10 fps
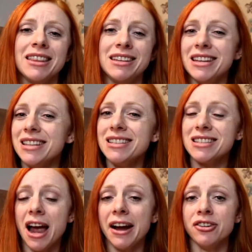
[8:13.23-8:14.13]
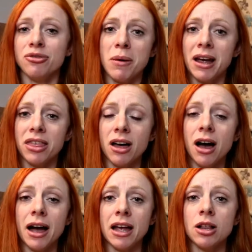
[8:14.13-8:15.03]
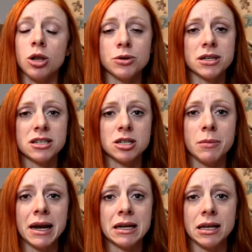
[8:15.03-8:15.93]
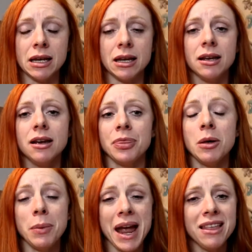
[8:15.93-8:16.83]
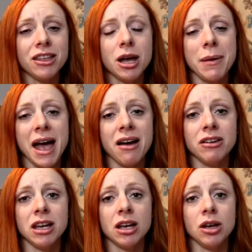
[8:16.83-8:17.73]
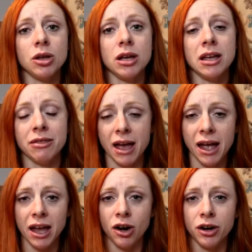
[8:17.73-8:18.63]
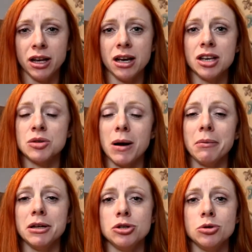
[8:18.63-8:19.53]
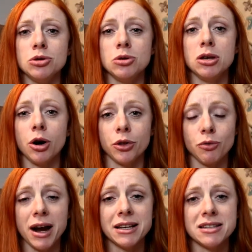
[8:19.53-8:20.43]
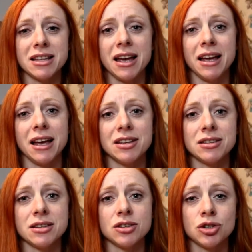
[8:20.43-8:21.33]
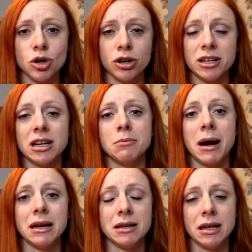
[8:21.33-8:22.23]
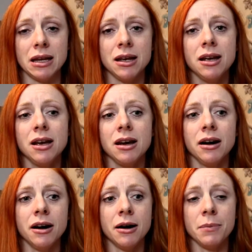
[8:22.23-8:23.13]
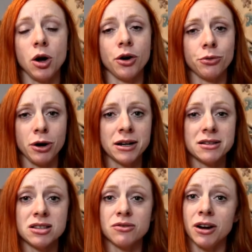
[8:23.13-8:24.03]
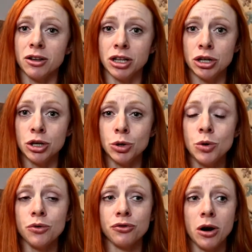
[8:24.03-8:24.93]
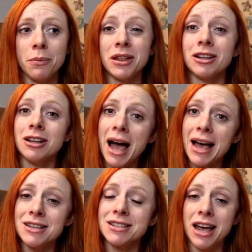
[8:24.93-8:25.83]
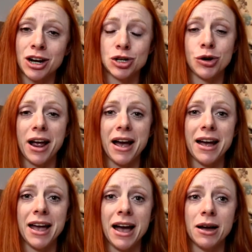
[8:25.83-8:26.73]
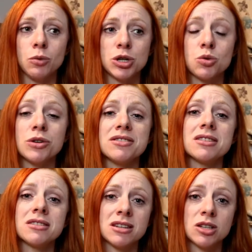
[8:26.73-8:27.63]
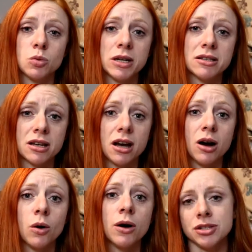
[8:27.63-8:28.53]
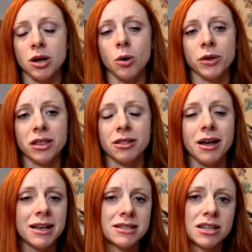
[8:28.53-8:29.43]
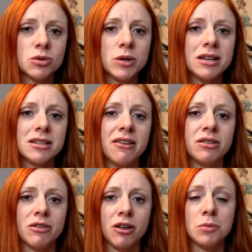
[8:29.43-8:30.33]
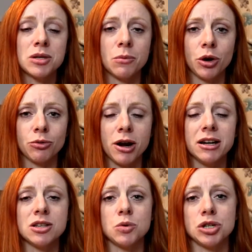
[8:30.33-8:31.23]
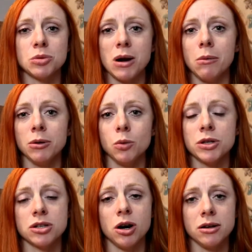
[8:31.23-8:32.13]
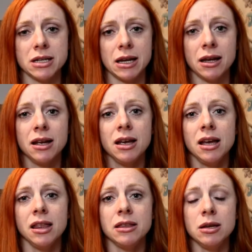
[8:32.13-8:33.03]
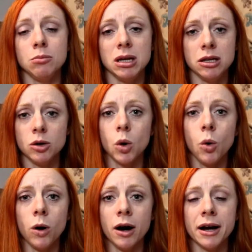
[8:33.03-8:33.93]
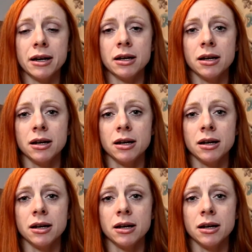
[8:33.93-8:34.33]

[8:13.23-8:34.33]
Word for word: the inside of my thigh closest to my knee. The pain that I'm having in that area is probably due to the arthritis that has started in my knee. Um, the arthritis is fairly new from the last x-ray I had, which was six weeks ago. So within the last six weeks, I've developed some arthritis, which is probably what's causing the medial quad